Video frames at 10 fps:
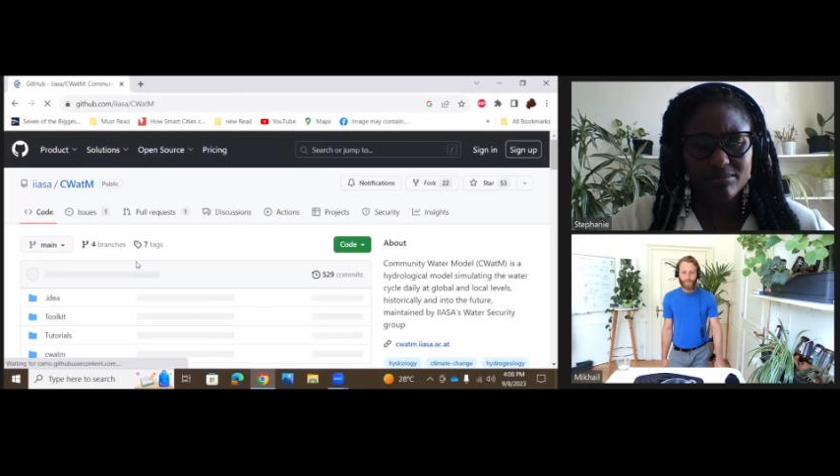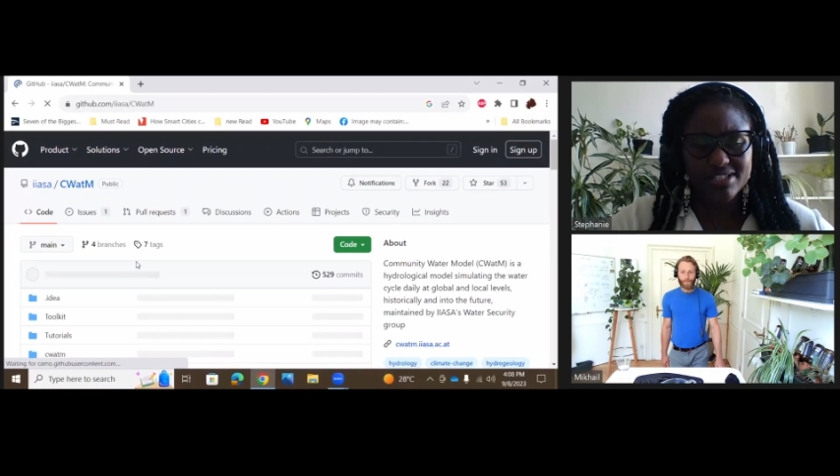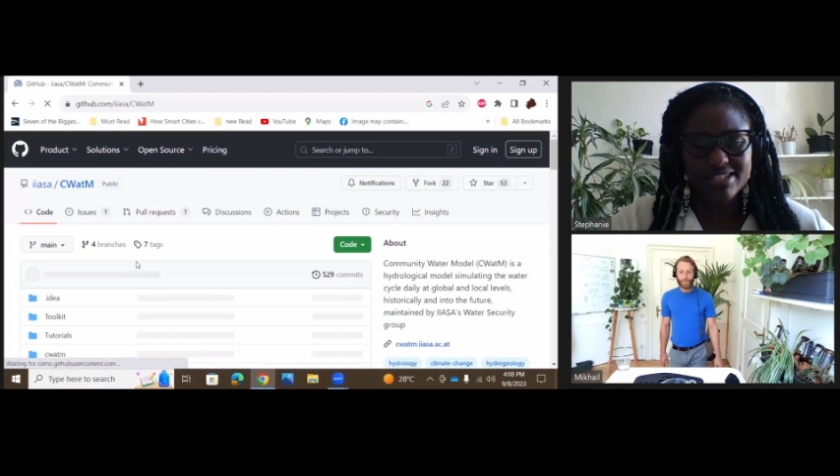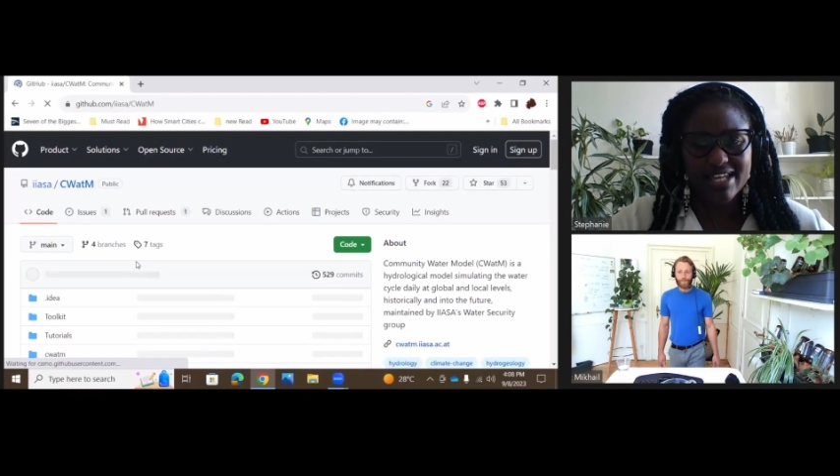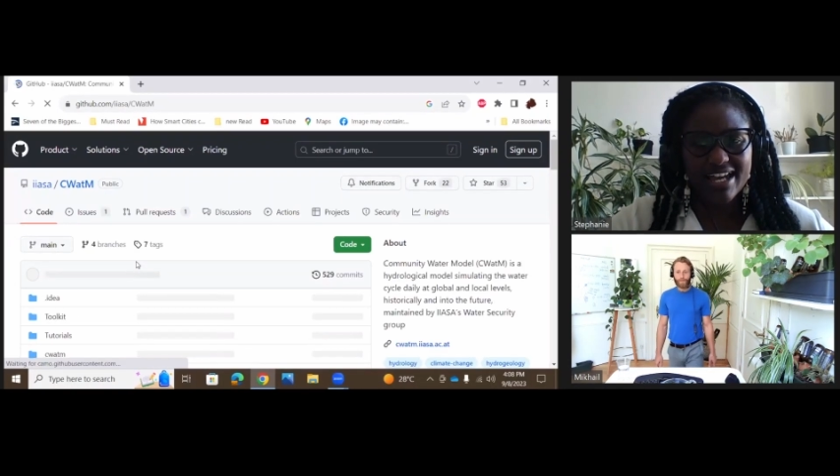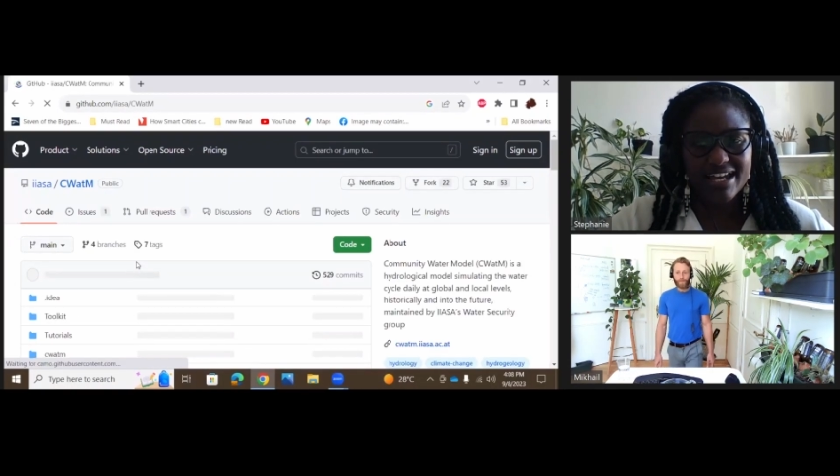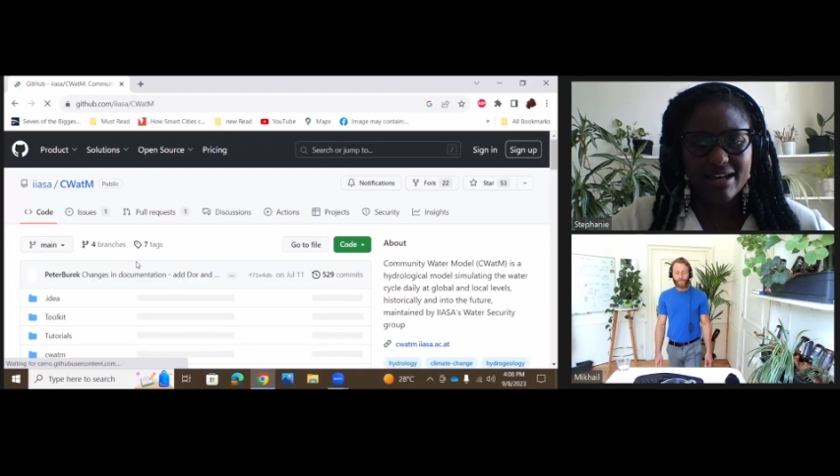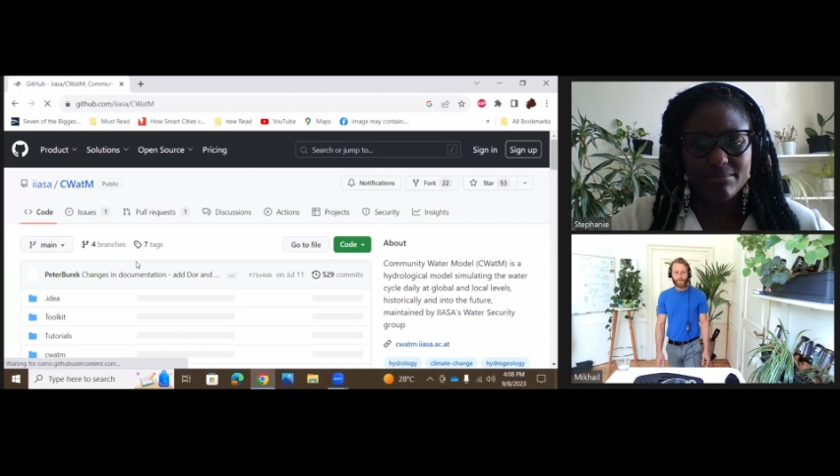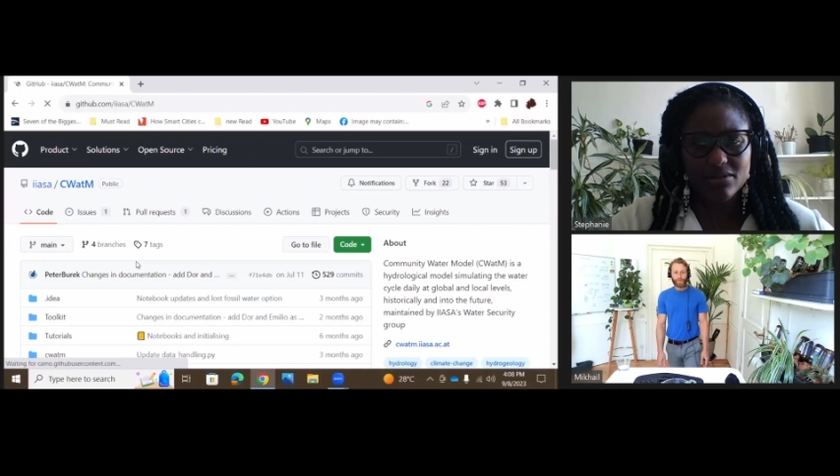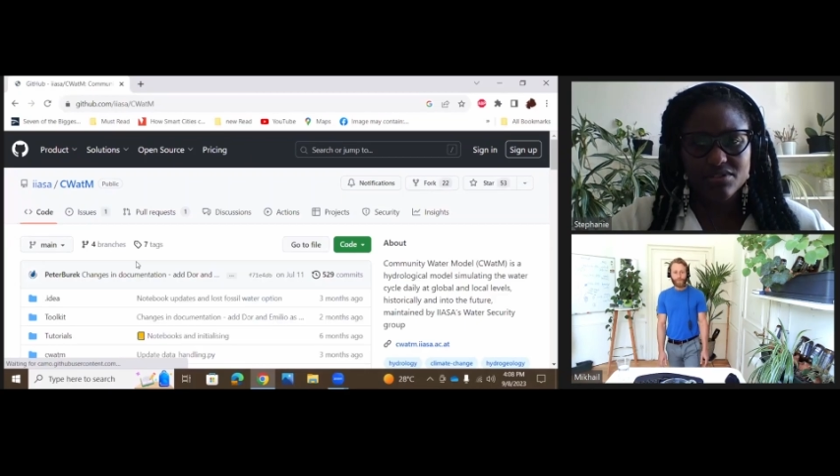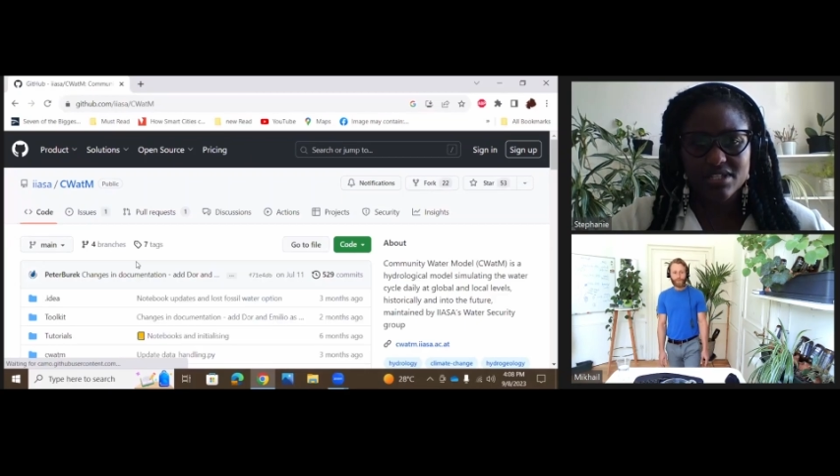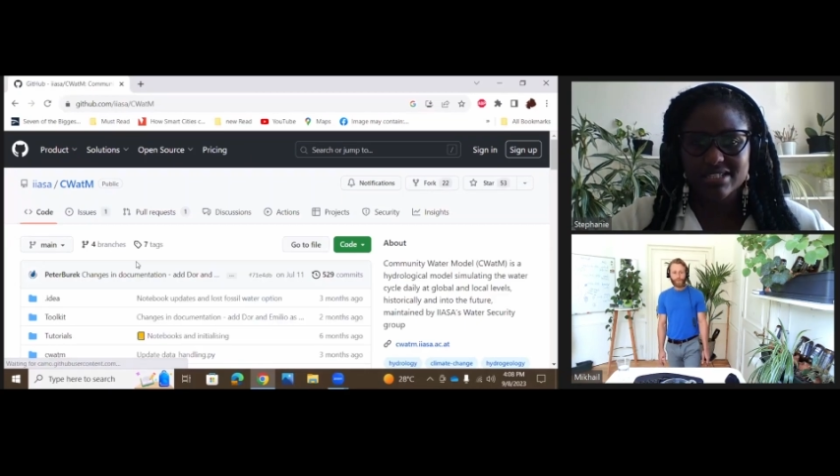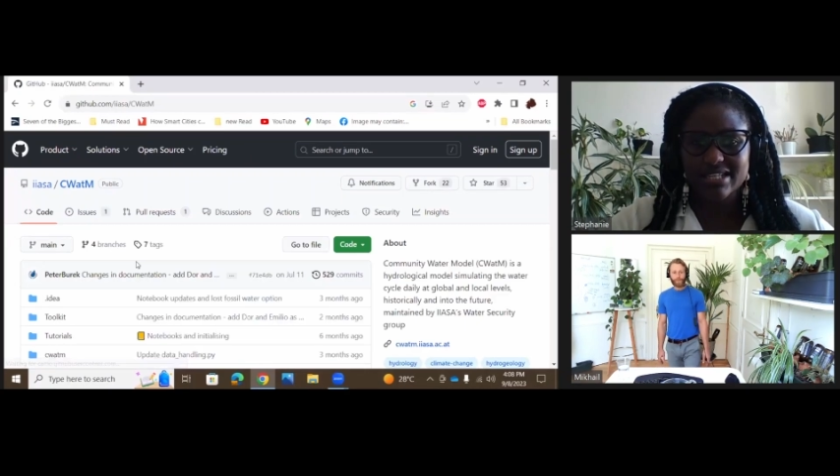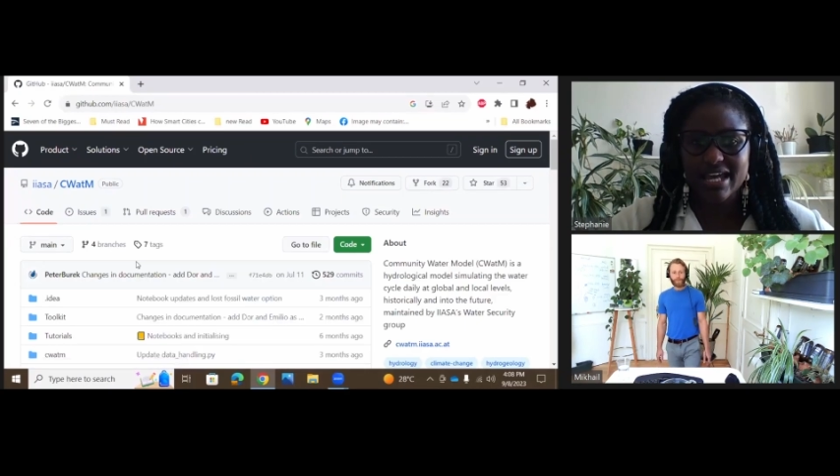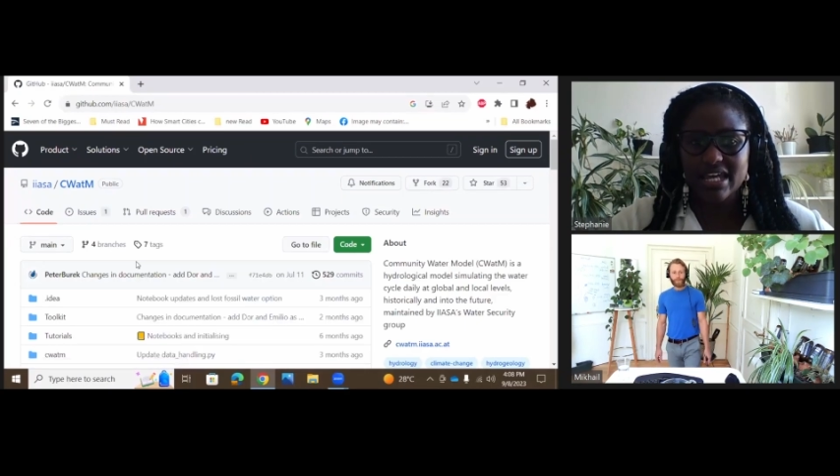Is there a browser?
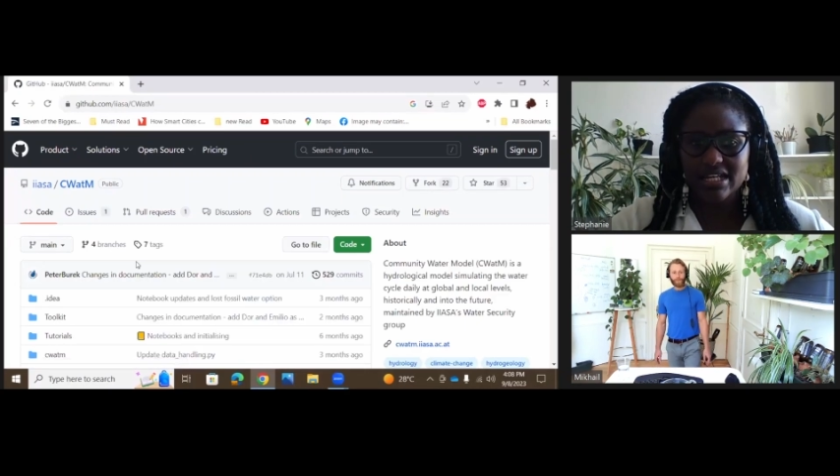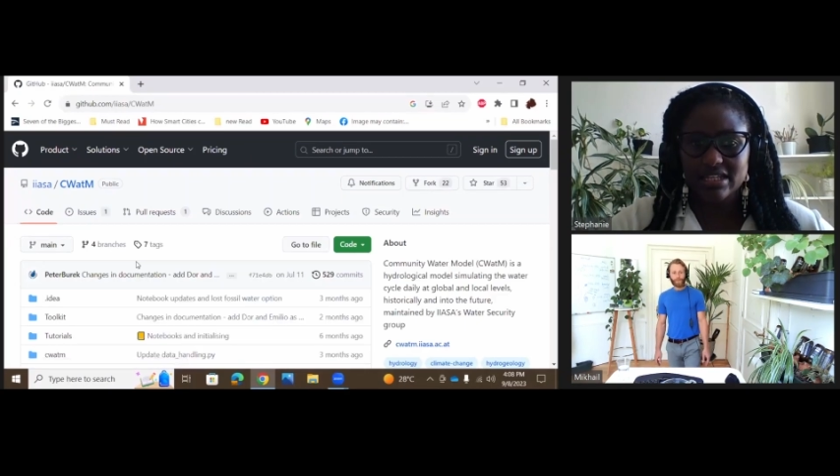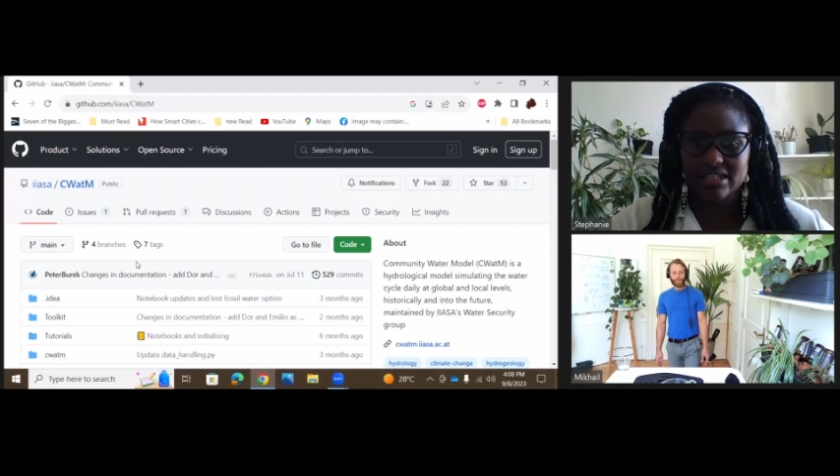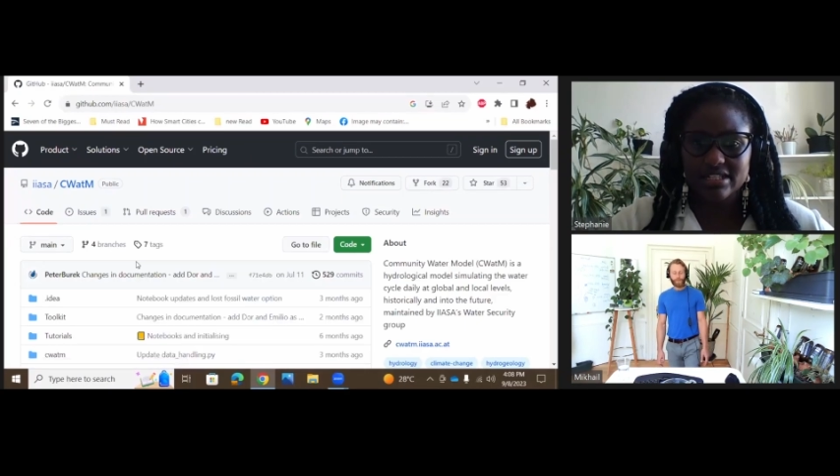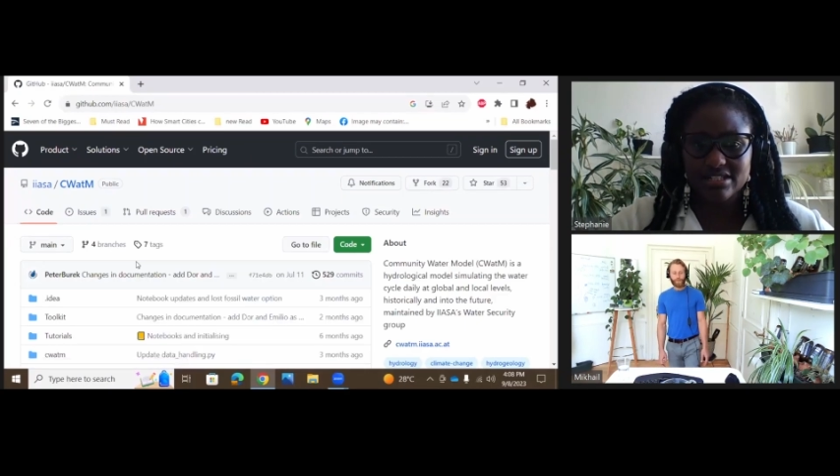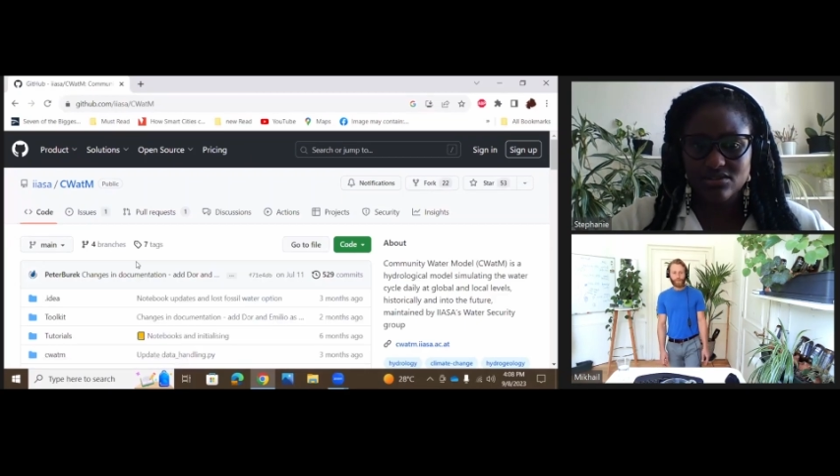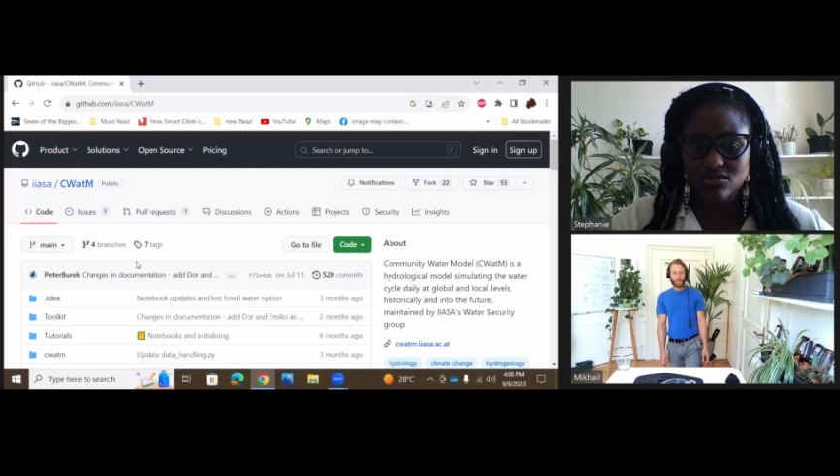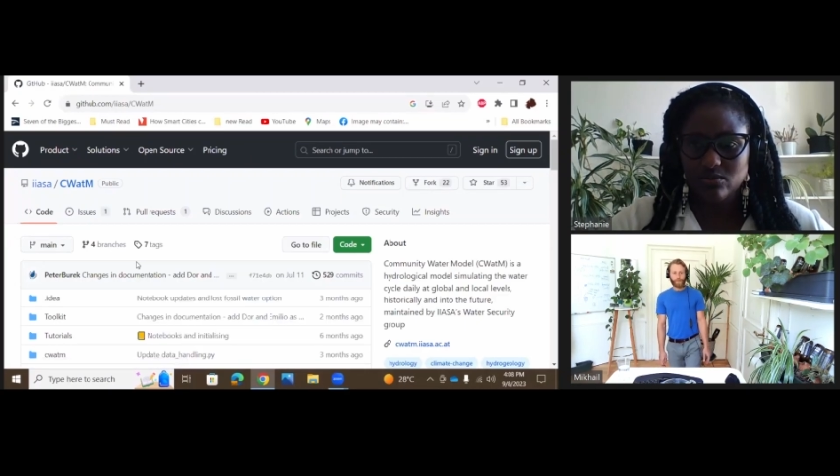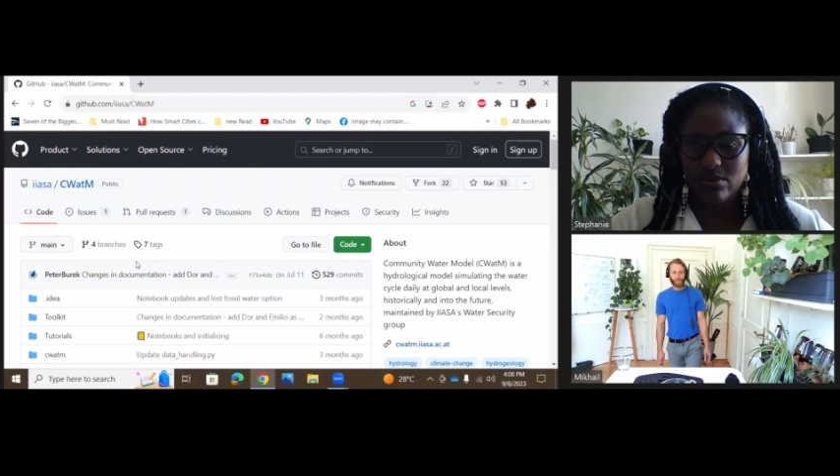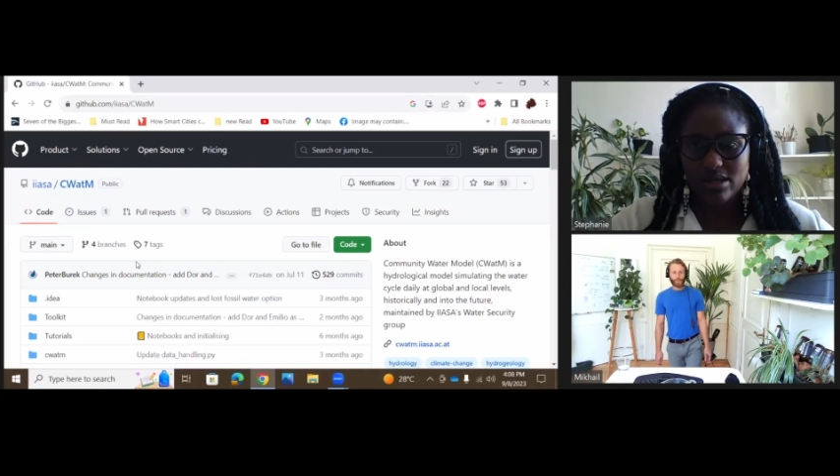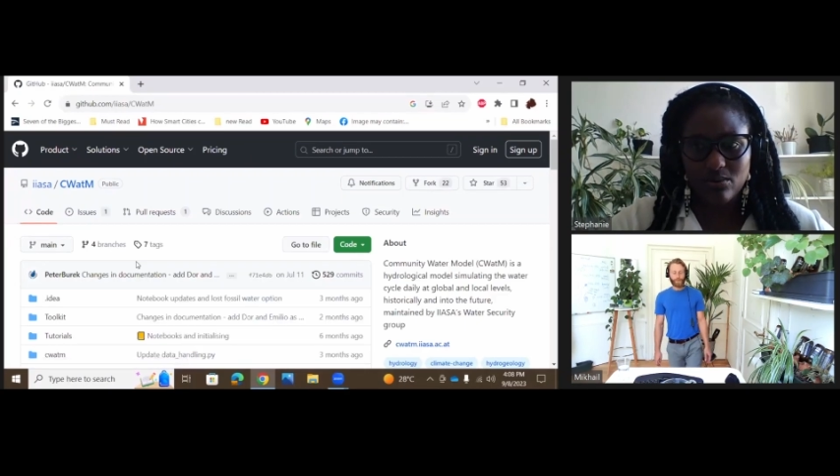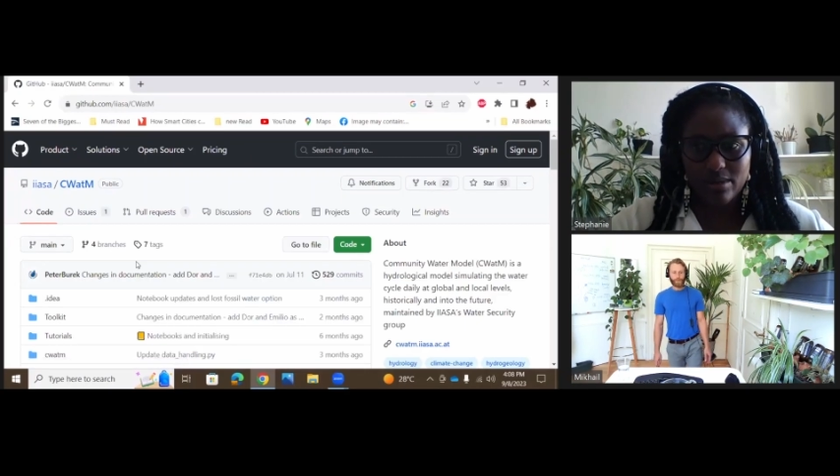Is there any that does not work